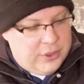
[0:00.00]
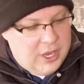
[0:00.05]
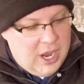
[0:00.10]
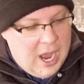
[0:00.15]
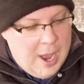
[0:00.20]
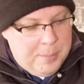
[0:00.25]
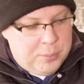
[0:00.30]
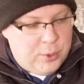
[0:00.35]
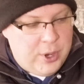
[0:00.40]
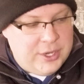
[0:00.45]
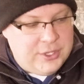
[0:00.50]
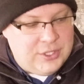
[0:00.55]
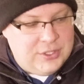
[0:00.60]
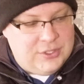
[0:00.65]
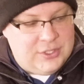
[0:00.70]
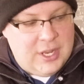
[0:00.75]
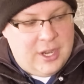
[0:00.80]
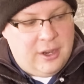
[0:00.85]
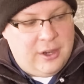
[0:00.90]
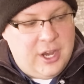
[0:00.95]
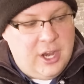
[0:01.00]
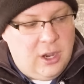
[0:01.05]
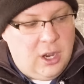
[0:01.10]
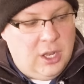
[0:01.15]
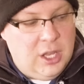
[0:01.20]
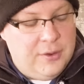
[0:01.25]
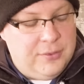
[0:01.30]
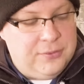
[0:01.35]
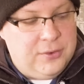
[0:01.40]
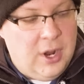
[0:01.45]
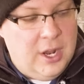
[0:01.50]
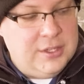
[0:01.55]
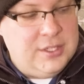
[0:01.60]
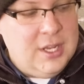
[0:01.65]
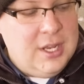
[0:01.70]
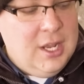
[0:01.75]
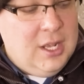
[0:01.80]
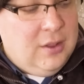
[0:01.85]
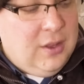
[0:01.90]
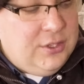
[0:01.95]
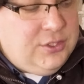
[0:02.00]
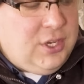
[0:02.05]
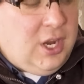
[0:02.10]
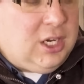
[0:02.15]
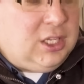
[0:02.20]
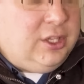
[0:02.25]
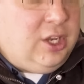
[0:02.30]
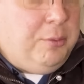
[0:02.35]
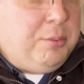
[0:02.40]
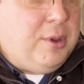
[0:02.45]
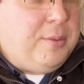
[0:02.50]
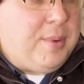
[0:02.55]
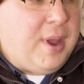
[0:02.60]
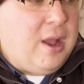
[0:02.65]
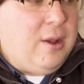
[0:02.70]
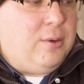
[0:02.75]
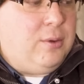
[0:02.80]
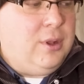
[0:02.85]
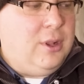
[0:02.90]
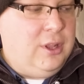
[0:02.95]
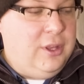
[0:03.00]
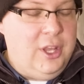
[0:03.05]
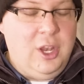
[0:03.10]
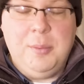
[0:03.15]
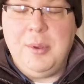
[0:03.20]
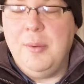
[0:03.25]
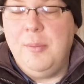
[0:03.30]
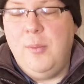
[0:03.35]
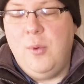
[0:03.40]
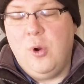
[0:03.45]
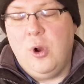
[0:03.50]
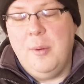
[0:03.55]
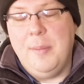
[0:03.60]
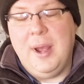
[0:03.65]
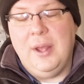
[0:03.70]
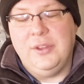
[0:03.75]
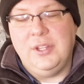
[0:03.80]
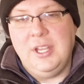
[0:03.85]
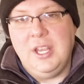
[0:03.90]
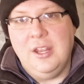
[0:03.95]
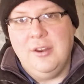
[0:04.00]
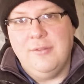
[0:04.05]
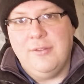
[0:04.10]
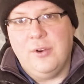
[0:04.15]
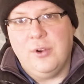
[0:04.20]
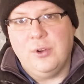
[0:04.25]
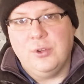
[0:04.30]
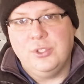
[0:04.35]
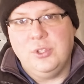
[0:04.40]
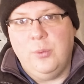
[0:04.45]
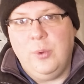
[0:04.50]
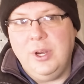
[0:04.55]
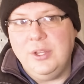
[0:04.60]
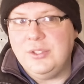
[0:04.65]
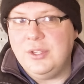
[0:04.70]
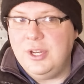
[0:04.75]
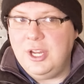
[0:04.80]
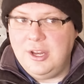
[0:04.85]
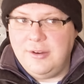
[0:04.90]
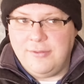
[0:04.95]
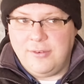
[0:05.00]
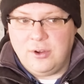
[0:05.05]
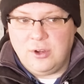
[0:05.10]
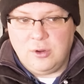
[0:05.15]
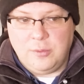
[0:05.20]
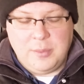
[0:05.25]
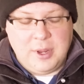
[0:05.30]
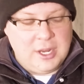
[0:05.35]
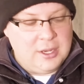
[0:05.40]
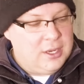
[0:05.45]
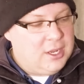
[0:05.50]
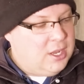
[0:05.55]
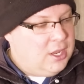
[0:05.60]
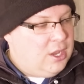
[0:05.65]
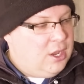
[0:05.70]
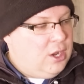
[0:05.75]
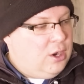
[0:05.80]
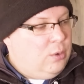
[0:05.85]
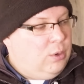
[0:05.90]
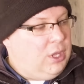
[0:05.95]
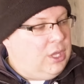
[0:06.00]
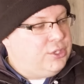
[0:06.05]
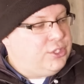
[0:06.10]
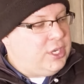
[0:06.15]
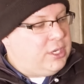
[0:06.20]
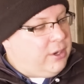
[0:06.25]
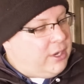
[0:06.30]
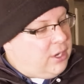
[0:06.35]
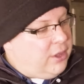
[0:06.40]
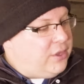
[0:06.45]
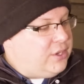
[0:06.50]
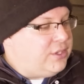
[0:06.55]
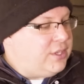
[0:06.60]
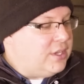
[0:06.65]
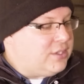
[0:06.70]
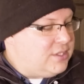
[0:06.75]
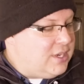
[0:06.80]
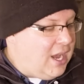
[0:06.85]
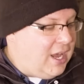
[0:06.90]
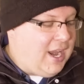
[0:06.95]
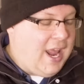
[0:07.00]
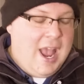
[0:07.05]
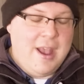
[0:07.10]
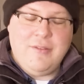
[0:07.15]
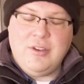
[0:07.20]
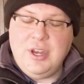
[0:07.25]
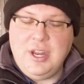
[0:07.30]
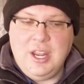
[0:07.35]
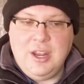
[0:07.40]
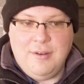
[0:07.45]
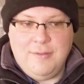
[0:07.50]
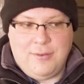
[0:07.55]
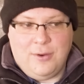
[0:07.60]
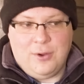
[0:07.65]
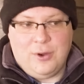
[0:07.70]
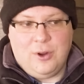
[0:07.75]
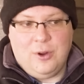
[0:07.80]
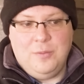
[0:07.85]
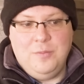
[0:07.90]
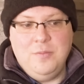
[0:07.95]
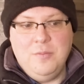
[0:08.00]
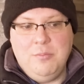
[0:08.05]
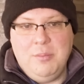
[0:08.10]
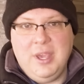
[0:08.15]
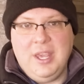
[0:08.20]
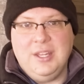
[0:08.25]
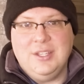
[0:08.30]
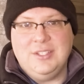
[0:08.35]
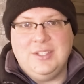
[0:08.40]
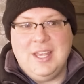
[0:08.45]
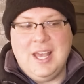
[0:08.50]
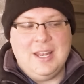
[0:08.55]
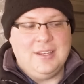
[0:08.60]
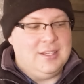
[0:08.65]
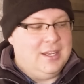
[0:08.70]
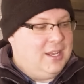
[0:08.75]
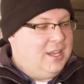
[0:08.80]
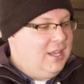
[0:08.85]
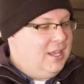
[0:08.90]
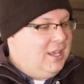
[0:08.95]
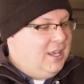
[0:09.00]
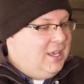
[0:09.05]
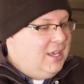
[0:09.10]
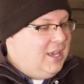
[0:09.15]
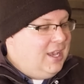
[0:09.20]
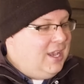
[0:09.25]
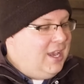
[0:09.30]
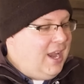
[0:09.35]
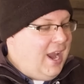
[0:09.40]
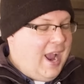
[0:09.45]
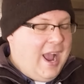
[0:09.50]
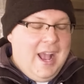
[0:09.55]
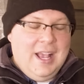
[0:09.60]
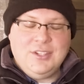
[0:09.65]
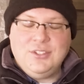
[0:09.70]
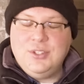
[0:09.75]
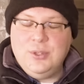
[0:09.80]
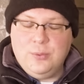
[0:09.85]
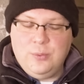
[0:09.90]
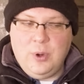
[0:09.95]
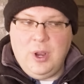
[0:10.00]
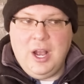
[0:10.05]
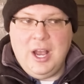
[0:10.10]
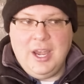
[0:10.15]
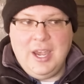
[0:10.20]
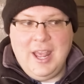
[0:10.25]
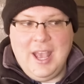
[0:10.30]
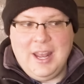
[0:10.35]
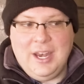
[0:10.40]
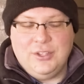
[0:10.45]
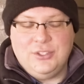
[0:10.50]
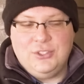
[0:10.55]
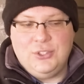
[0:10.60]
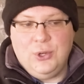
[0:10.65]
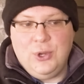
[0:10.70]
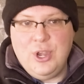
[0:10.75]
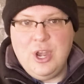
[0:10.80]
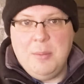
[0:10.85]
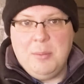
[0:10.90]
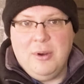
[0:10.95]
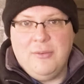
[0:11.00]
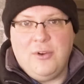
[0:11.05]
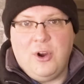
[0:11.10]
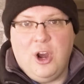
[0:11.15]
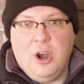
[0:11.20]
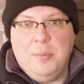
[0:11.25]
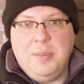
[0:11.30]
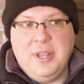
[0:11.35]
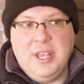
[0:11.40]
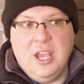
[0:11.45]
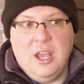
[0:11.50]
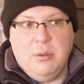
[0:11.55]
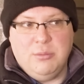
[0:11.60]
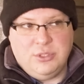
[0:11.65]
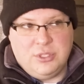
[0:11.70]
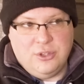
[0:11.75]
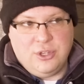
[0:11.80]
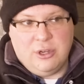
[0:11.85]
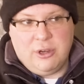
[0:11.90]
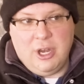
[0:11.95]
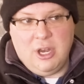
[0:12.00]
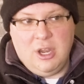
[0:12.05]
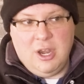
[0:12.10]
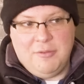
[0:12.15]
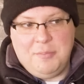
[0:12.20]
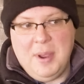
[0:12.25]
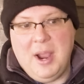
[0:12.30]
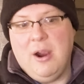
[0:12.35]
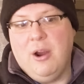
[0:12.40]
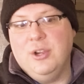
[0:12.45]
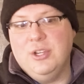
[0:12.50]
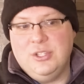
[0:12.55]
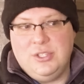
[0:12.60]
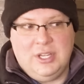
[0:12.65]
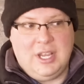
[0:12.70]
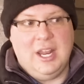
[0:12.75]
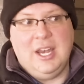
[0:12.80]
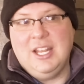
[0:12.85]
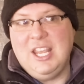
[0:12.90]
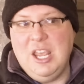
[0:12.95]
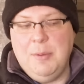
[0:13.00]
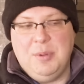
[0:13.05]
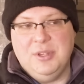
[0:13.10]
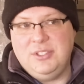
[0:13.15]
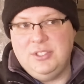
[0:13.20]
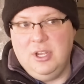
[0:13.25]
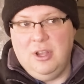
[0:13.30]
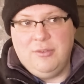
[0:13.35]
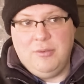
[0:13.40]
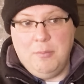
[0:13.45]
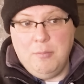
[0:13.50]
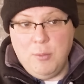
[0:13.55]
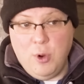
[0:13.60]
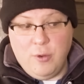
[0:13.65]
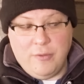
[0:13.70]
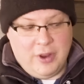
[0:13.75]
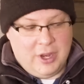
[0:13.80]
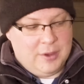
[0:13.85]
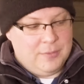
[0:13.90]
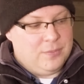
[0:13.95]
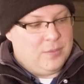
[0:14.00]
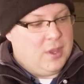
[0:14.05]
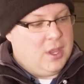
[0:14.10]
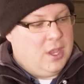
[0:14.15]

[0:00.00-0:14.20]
the operations center here on the front, let's talk a little bit more about the inverter. So what does an inverter mean? Well, a generator that does not have an inverter means that it has to run at a certain number of RPMs to generate enough power just to kind of keep itself moving.